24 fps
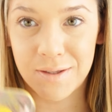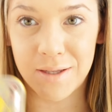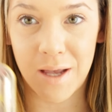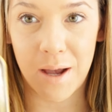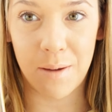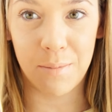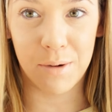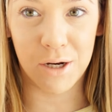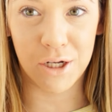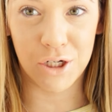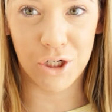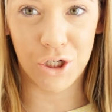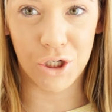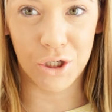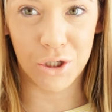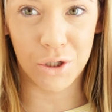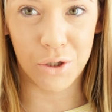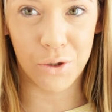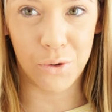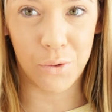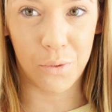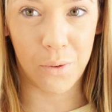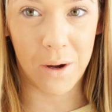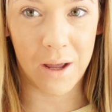I'm going to
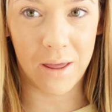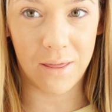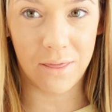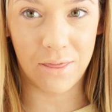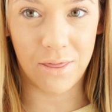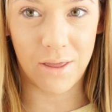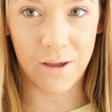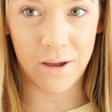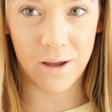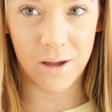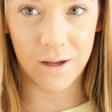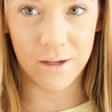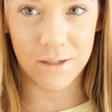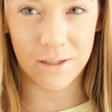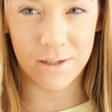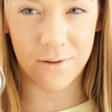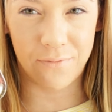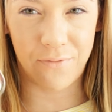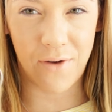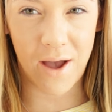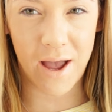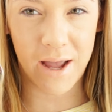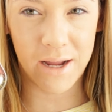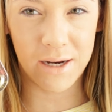do the
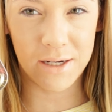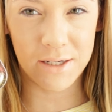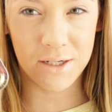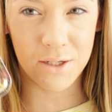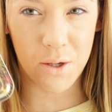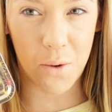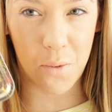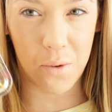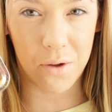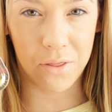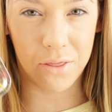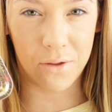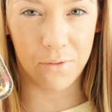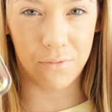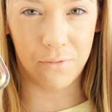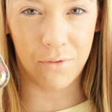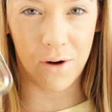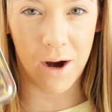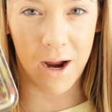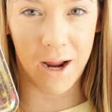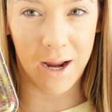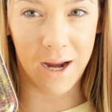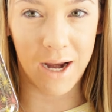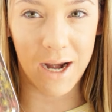defined on the
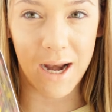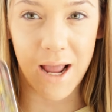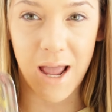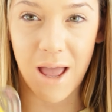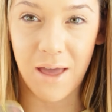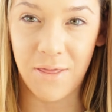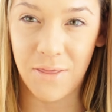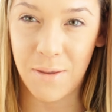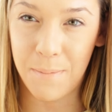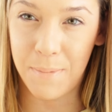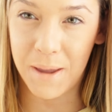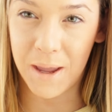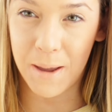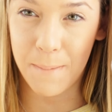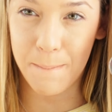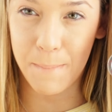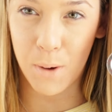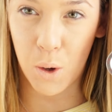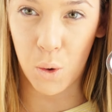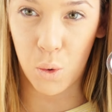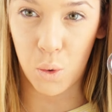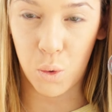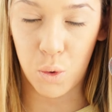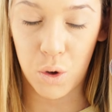right and the big and
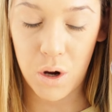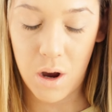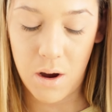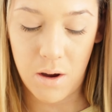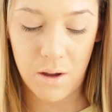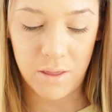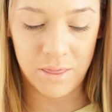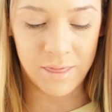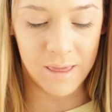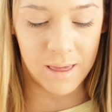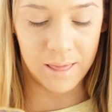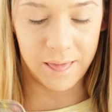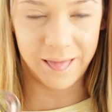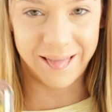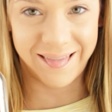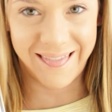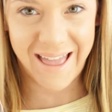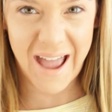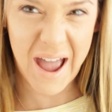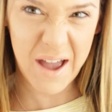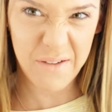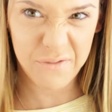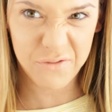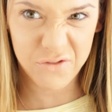bold on the
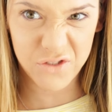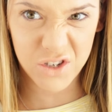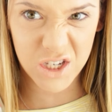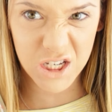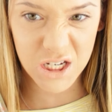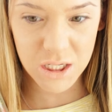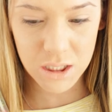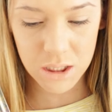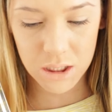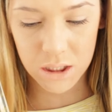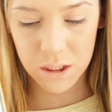left.